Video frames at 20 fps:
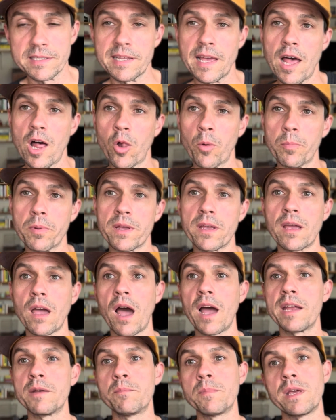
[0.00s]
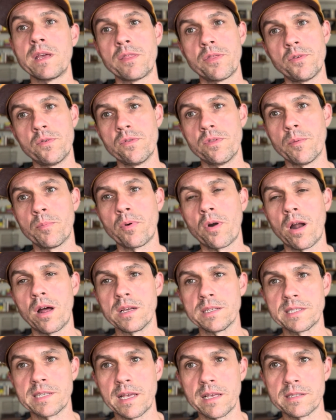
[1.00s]
to help guide me through the
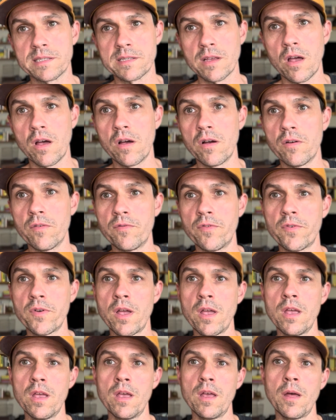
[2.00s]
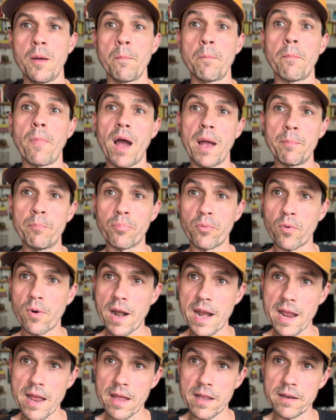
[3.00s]
process of my
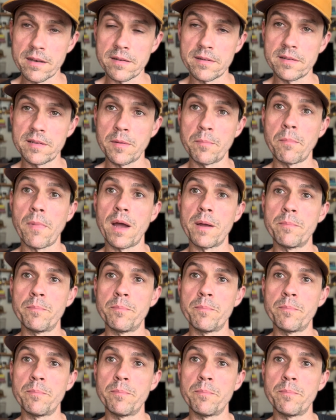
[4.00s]
brand, my